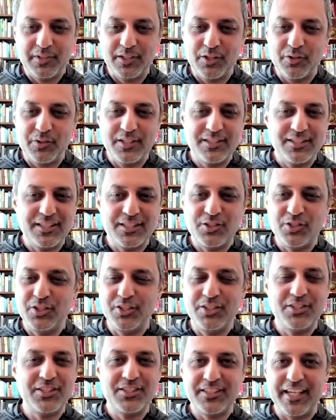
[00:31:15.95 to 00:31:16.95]
It's just you
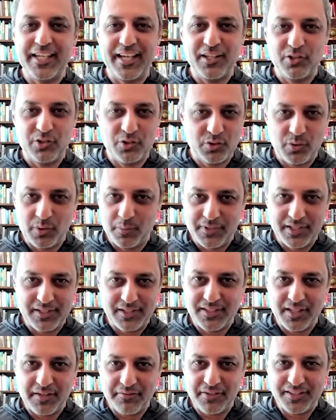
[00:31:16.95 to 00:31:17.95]
just can't script this
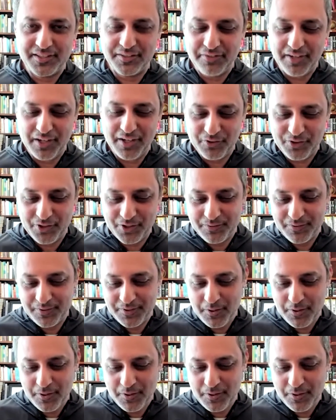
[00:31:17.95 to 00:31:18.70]
stuff as a founder.